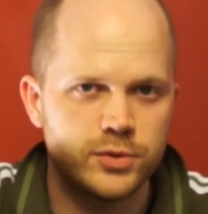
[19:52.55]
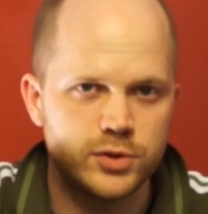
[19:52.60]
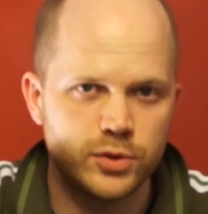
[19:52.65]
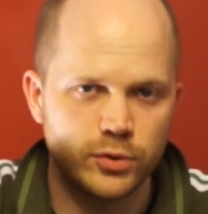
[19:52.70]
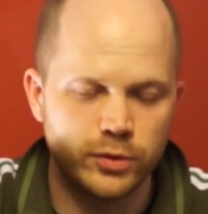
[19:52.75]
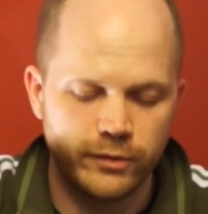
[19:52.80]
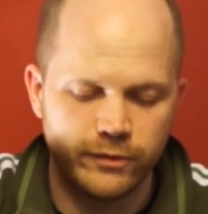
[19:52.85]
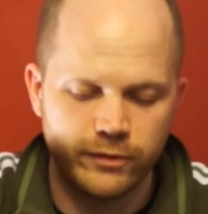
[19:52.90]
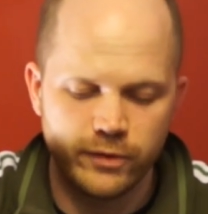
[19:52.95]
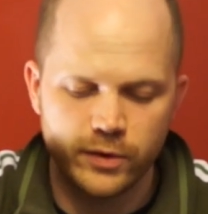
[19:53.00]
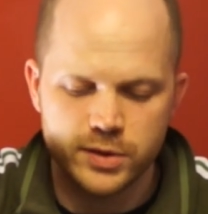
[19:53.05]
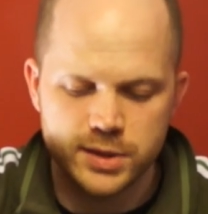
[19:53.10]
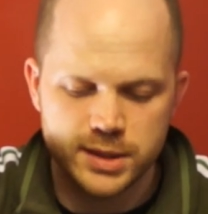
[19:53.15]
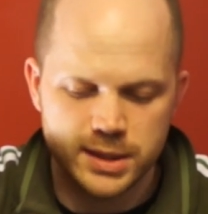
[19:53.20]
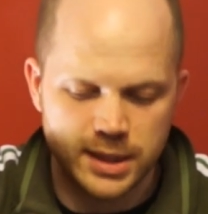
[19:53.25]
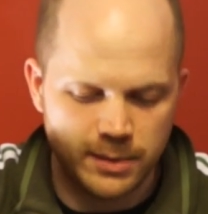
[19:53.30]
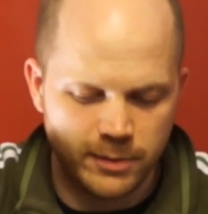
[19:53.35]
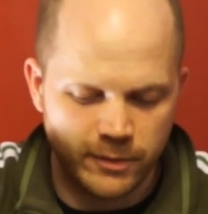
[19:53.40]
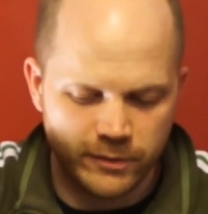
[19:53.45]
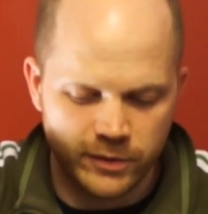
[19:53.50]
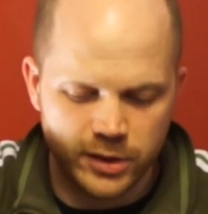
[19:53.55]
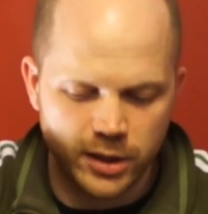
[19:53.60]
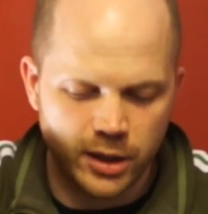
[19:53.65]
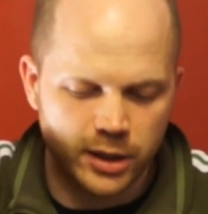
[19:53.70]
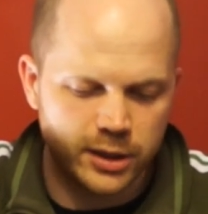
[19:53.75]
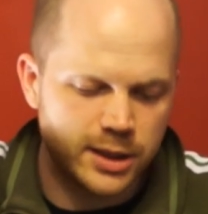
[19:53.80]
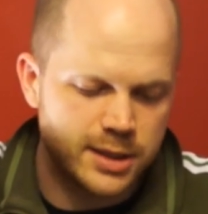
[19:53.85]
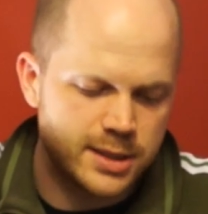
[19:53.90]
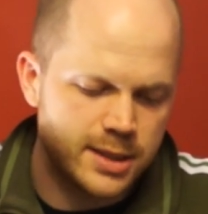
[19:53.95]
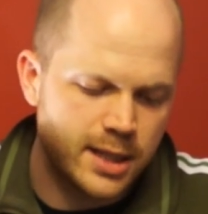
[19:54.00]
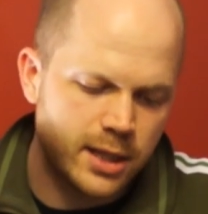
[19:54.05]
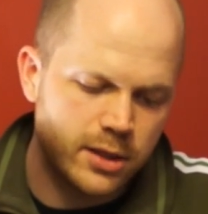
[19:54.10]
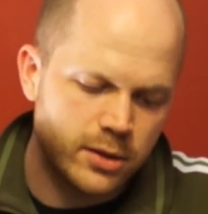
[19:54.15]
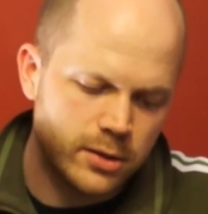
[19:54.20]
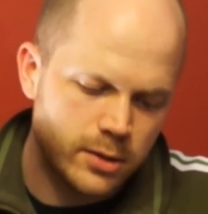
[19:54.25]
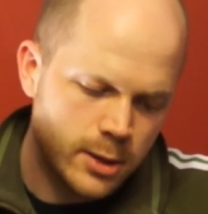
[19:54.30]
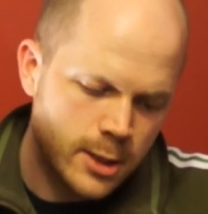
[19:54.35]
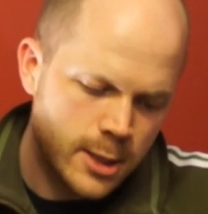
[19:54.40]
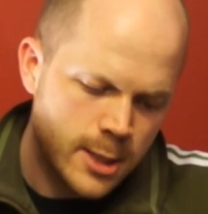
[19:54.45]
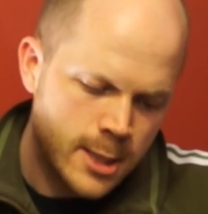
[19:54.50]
so the first step of the darkness cycle.